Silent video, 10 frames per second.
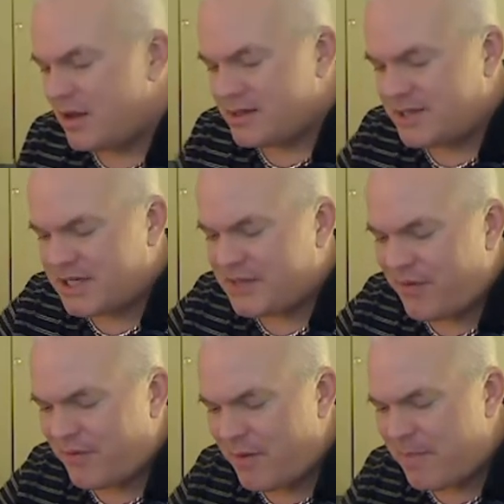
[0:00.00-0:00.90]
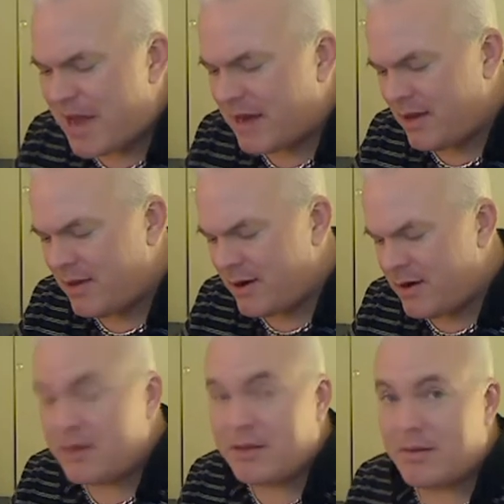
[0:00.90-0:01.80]
650 back in
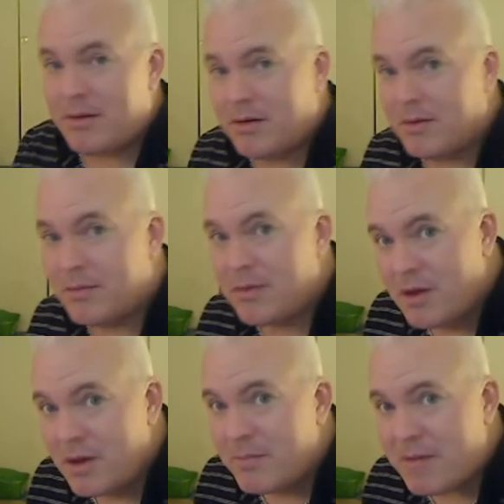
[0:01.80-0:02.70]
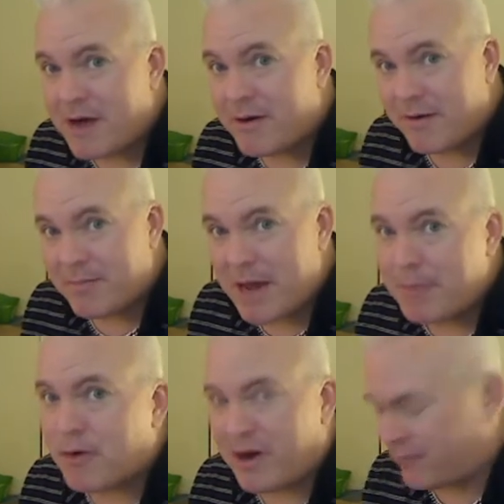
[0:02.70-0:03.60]
there, the battery of my
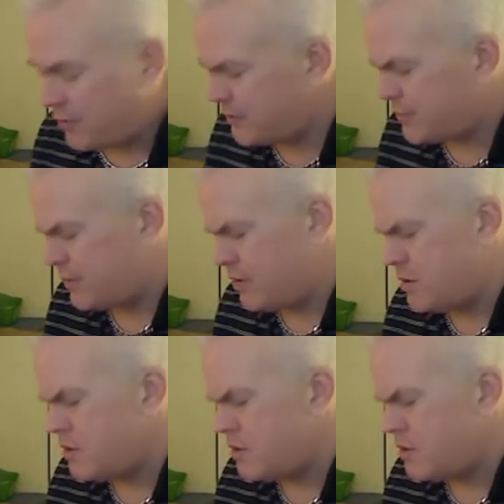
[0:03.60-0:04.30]
preference.